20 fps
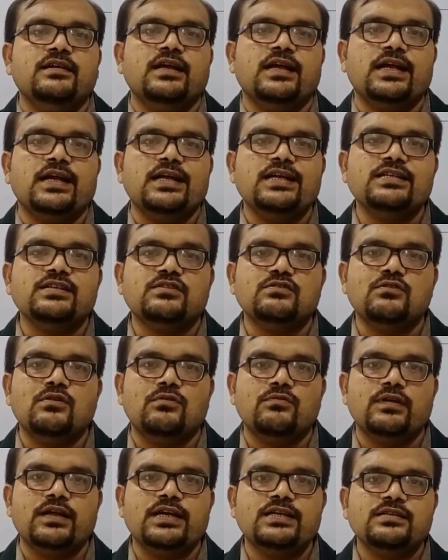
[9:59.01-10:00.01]
is
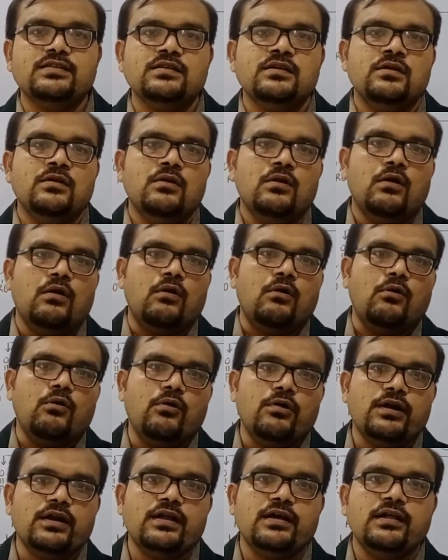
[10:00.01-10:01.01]
known as
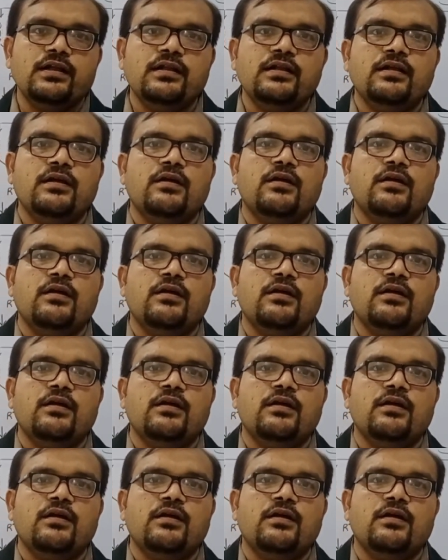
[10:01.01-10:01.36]
Horner